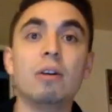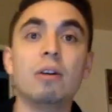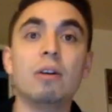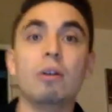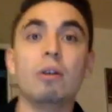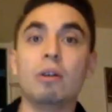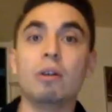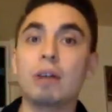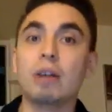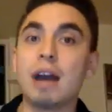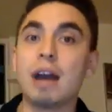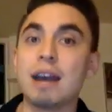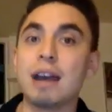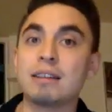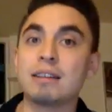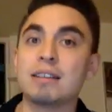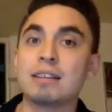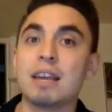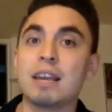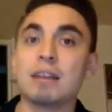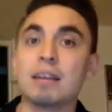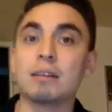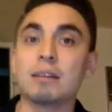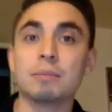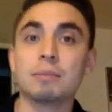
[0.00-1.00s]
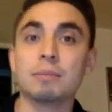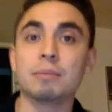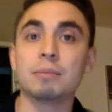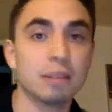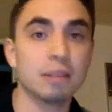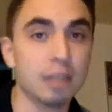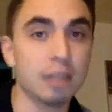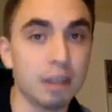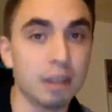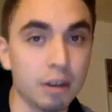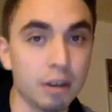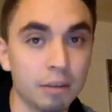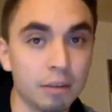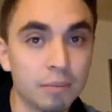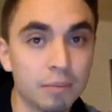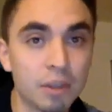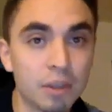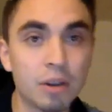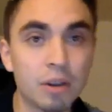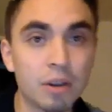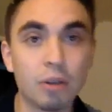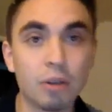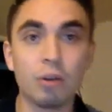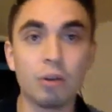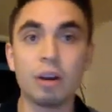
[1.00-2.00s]
or I take them to dinner,
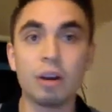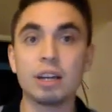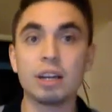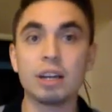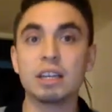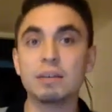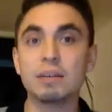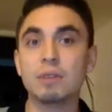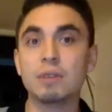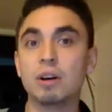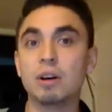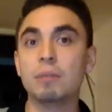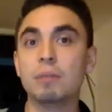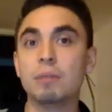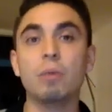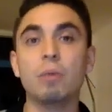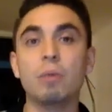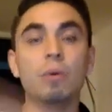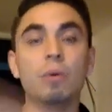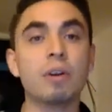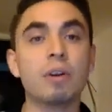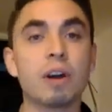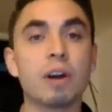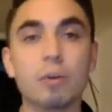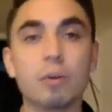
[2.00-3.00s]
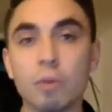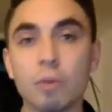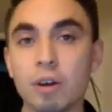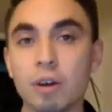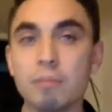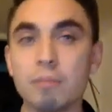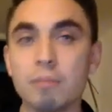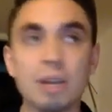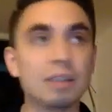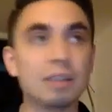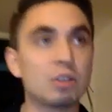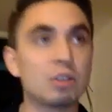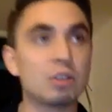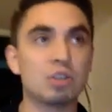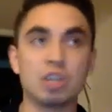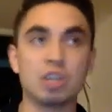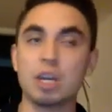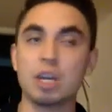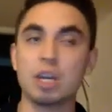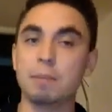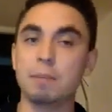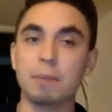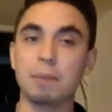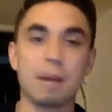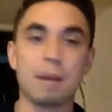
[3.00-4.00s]
or I give them a one-on-one
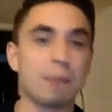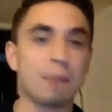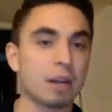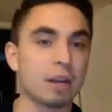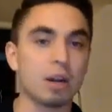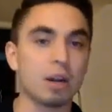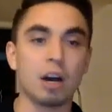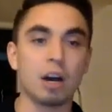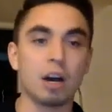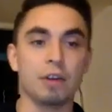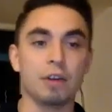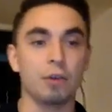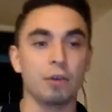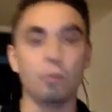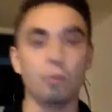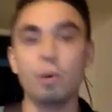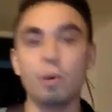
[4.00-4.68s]
mentorship at my condo.